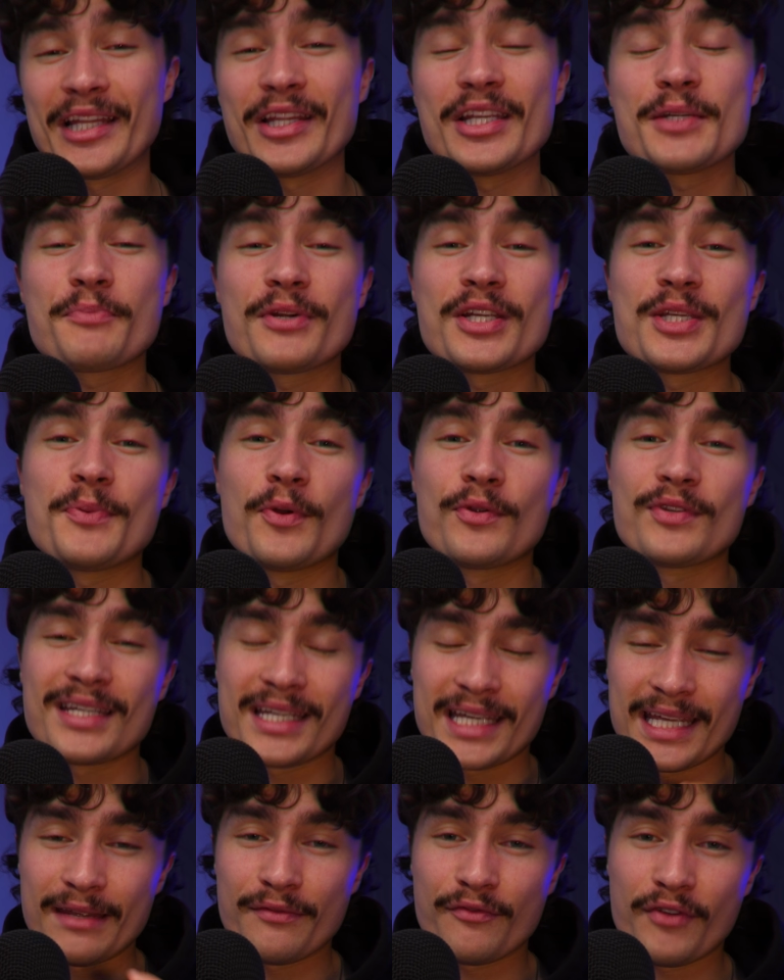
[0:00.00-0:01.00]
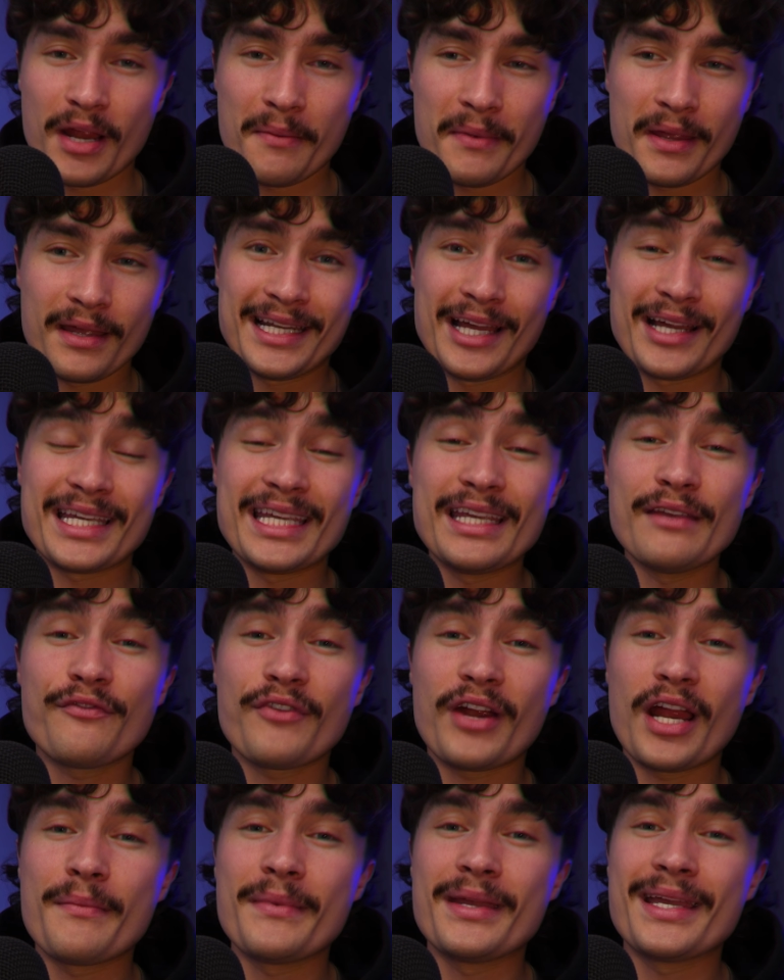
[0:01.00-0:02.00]
Now this brings me on to keyframing. Now
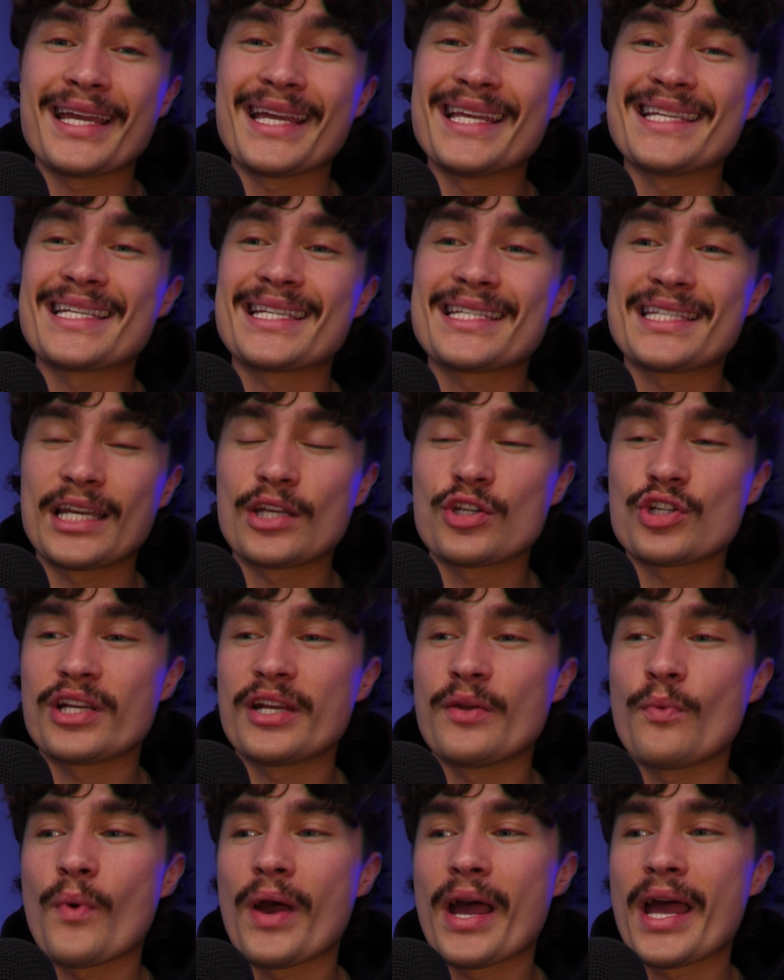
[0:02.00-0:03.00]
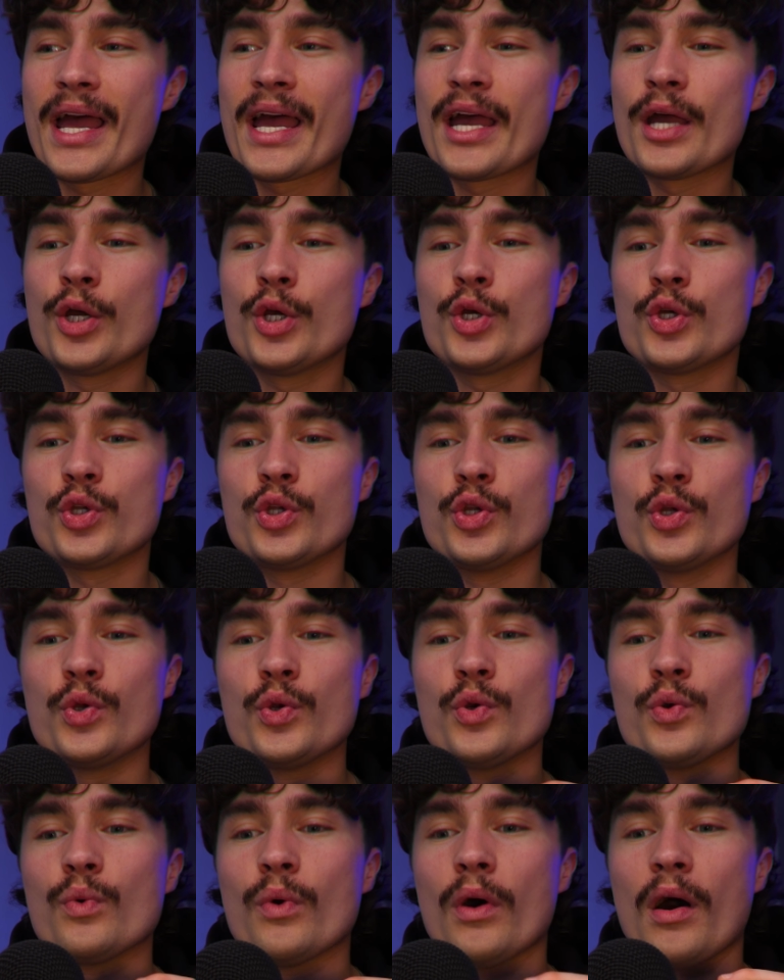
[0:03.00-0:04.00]
keyframing is essentially where
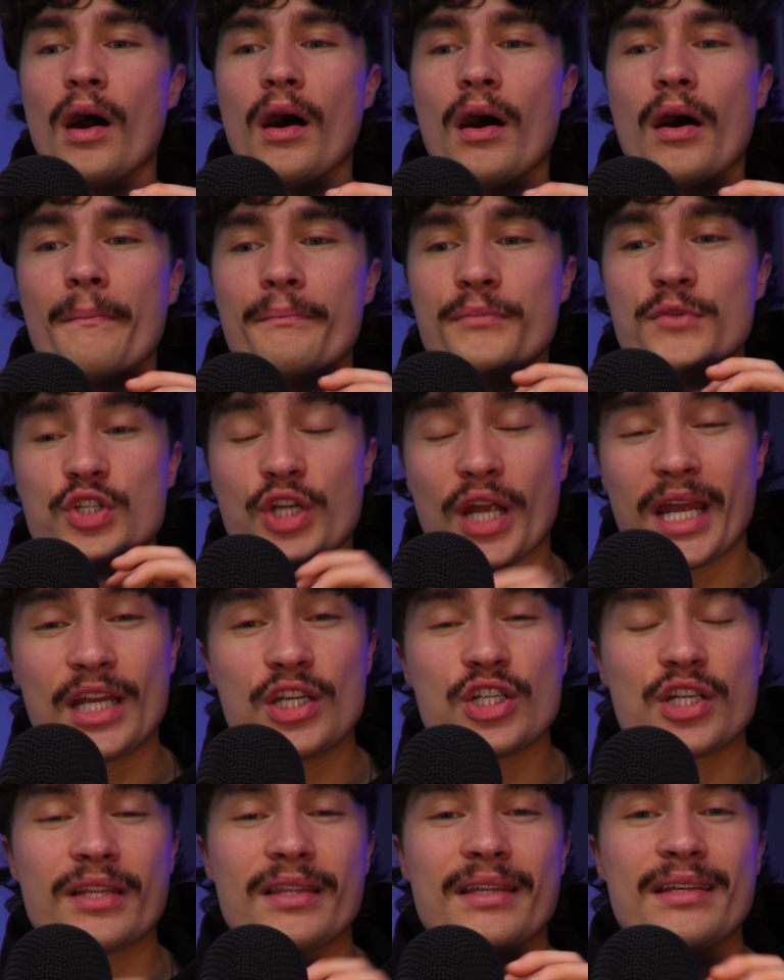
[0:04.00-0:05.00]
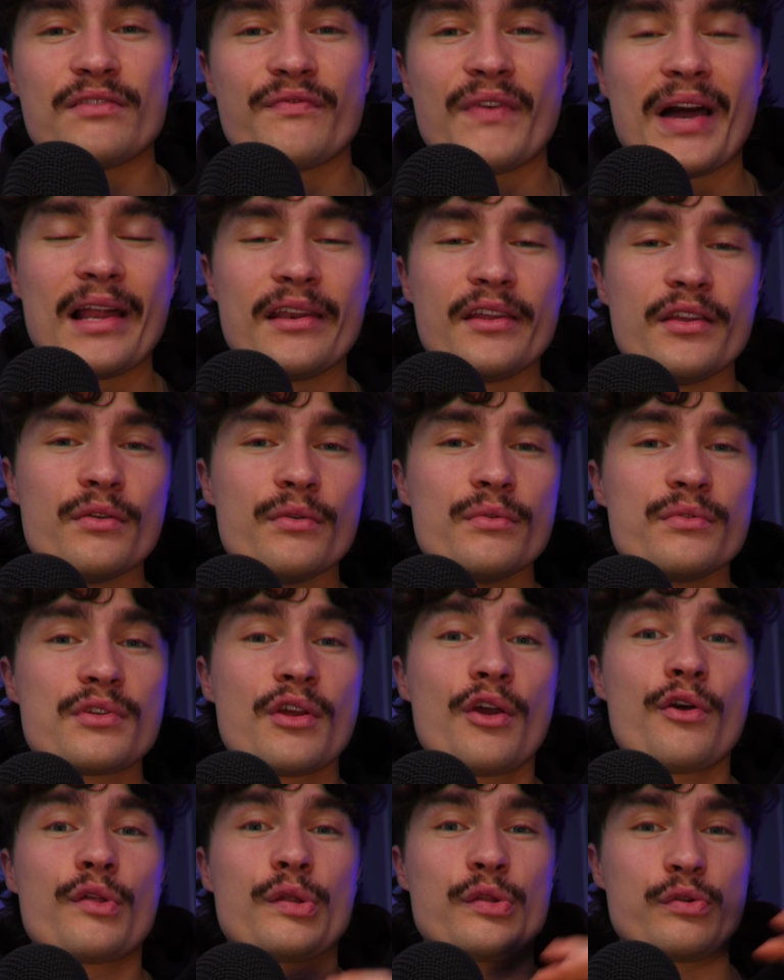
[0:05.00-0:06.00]
you are changing these values
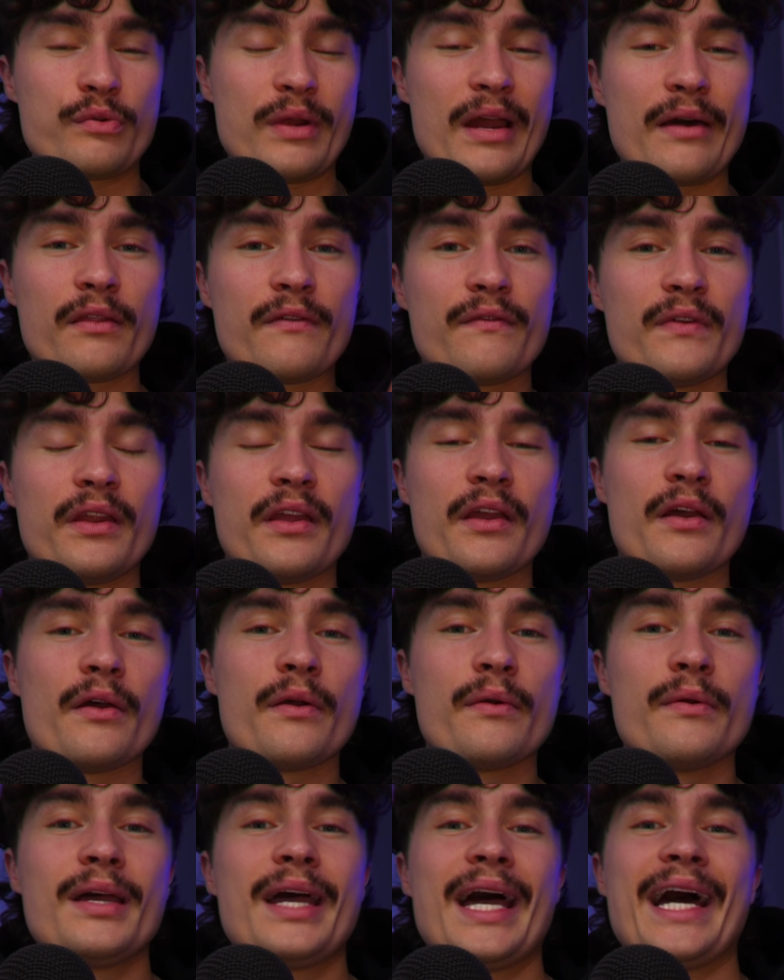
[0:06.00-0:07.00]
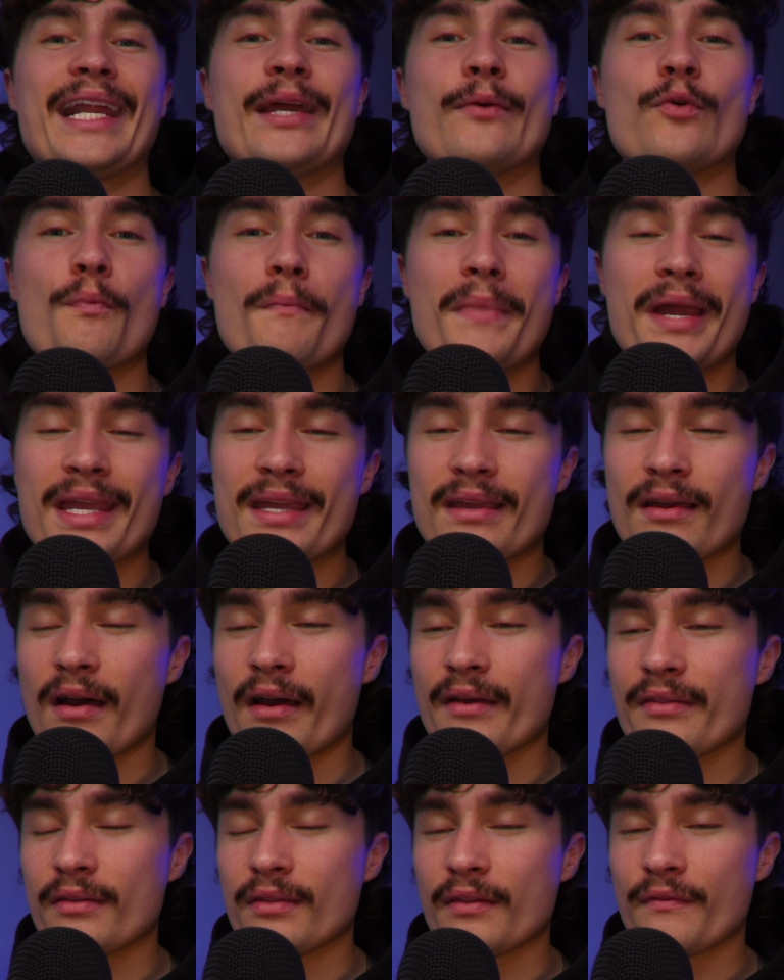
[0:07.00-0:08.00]
throughout the video and it will make
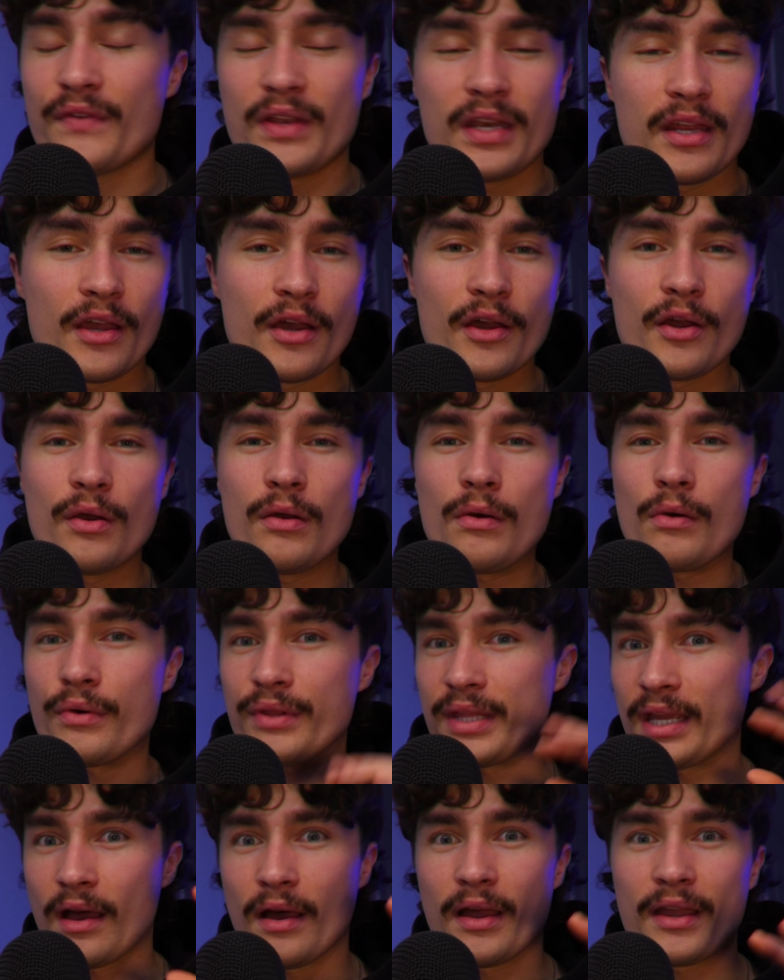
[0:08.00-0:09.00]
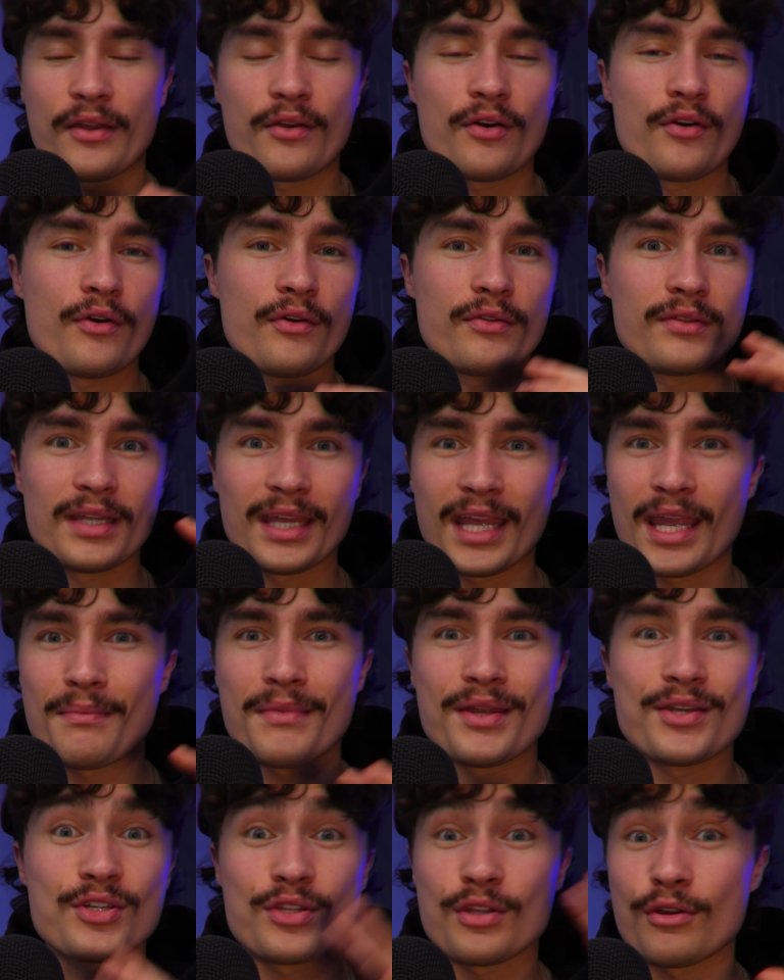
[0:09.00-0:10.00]
either the video or the icon, the
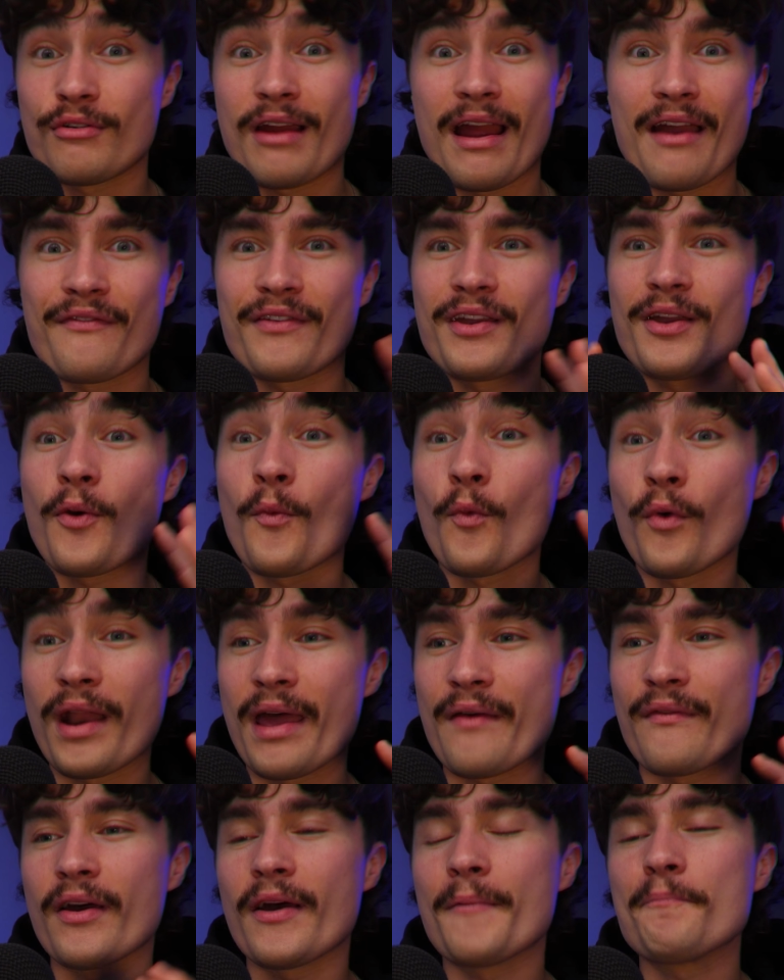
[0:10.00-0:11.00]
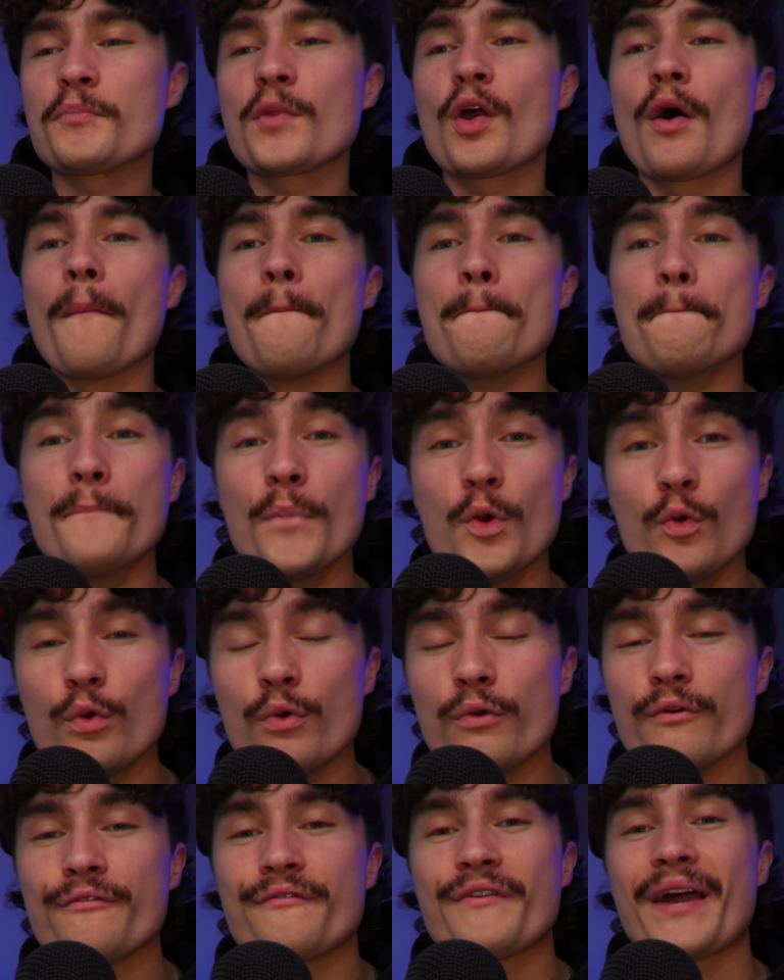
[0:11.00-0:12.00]
image, the graphic, whatever,
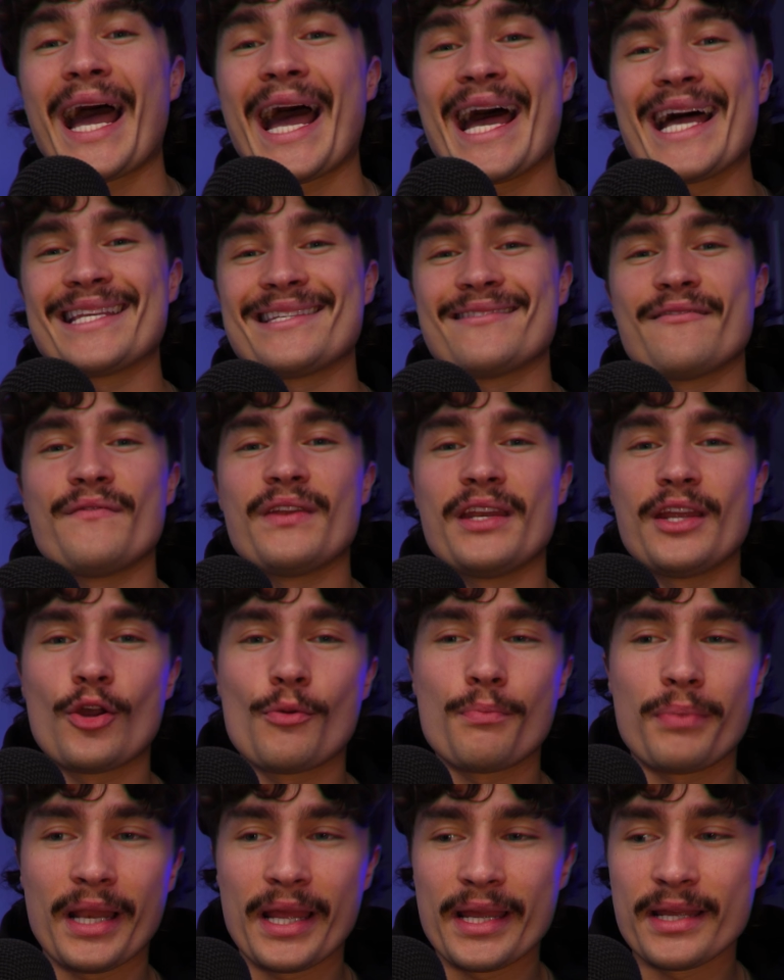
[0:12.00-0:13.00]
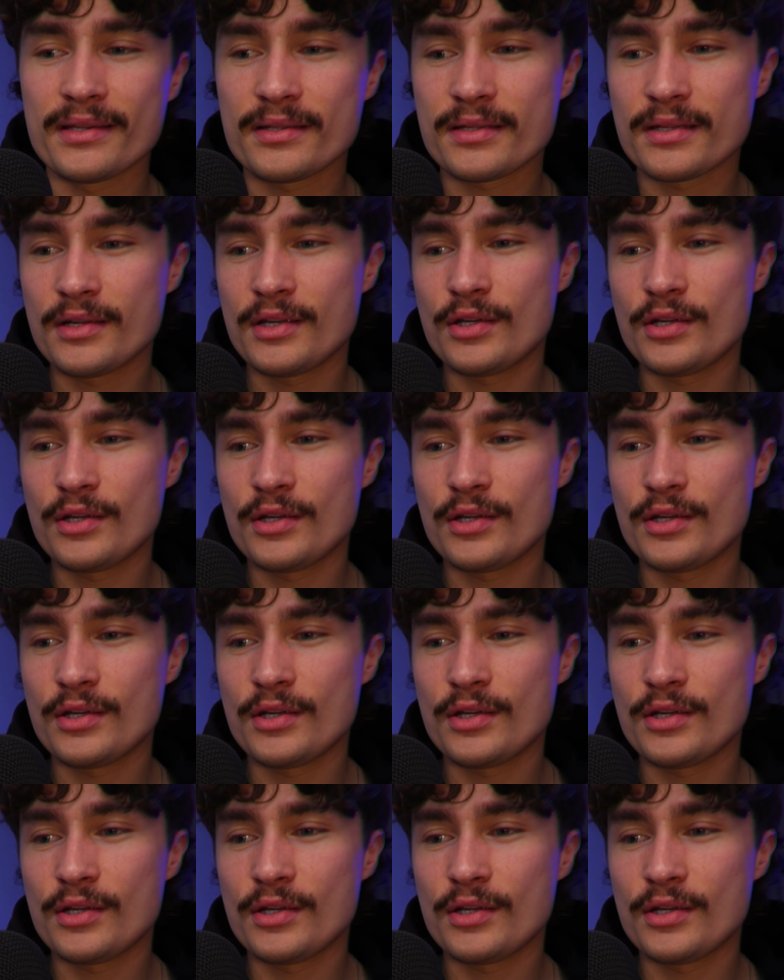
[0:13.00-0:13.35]
move as the video plays.